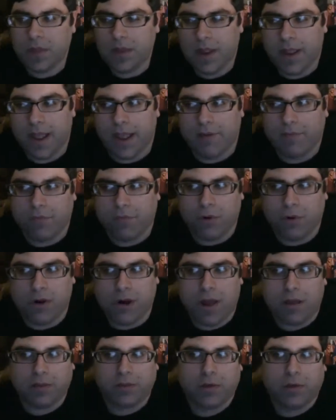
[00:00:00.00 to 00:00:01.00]
have worn
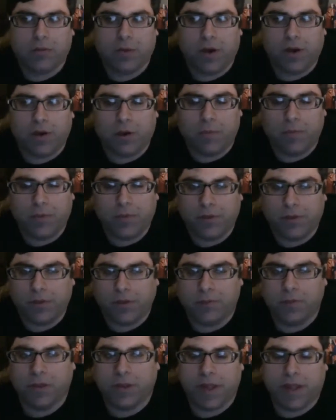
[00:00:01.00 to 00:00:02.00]
out their welcome with a
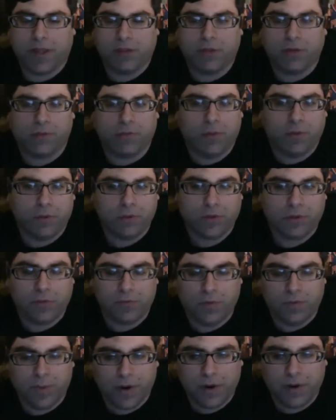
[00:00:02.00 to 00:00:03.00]
substantial portion of
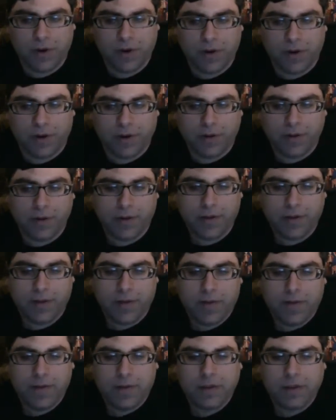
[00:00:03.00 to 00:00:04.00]
America,
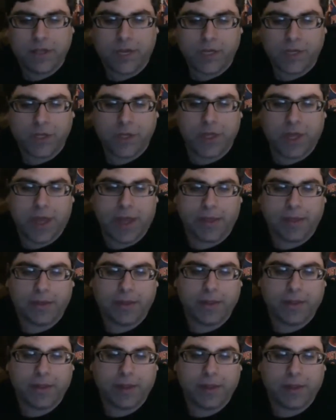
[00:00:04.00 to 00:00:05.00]
such that
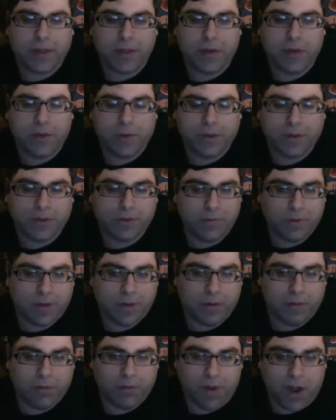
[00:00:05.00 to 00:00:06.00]
it's going to be a
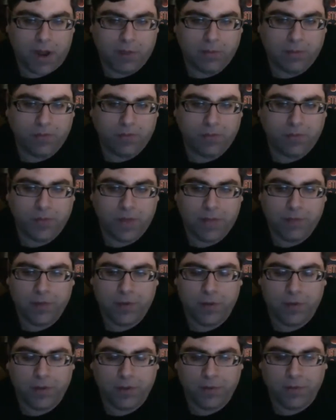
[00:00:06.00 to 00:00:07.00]
problem for them
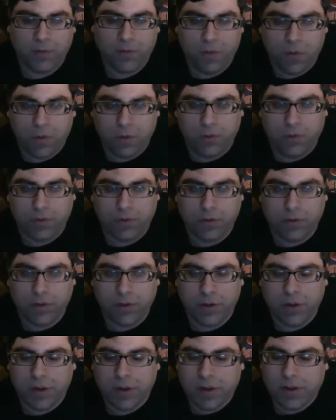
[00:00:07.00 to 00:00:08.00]
going forward,
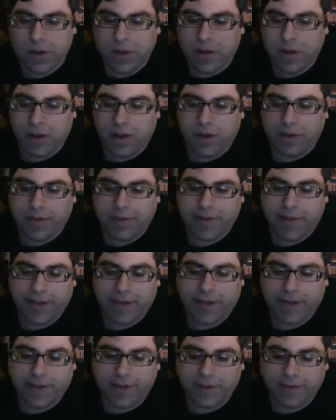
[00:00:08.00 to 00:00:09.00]

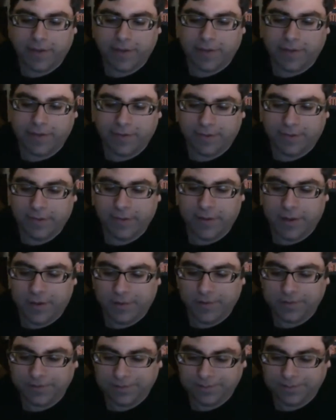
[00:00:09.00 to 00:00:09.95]
getting the